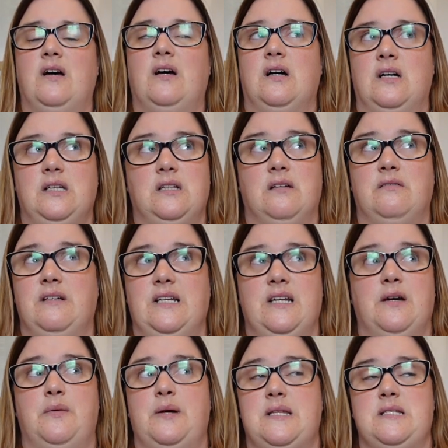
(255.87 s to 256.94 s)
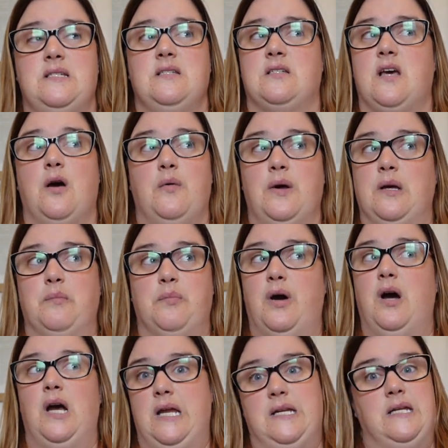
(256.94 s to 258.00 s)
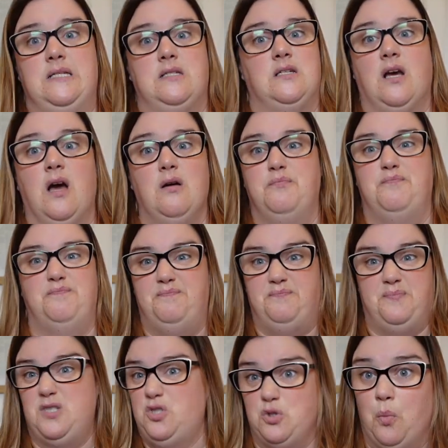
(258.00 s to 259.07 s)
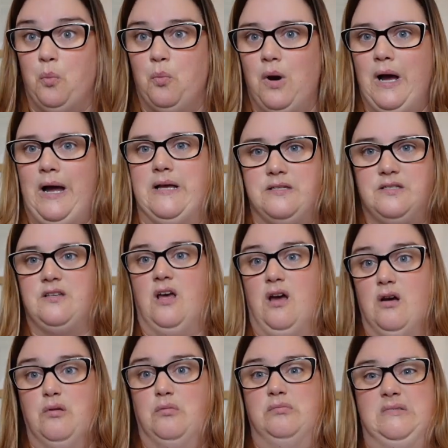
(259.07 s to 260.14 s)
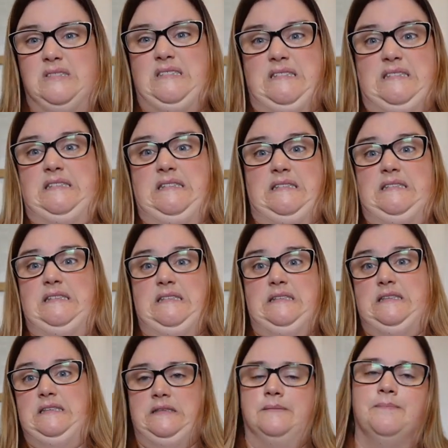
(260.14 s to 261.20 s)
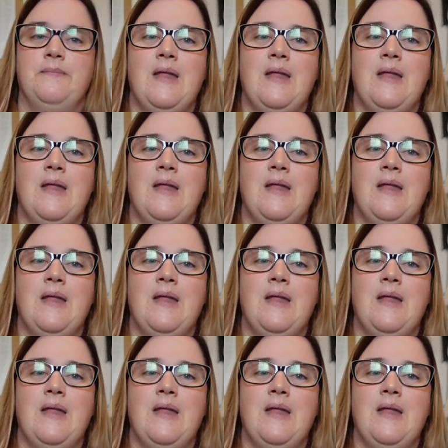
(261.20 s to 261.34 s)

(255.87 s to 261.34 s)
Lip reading: I don't really know where this is going, but it needs to go somewhere, so so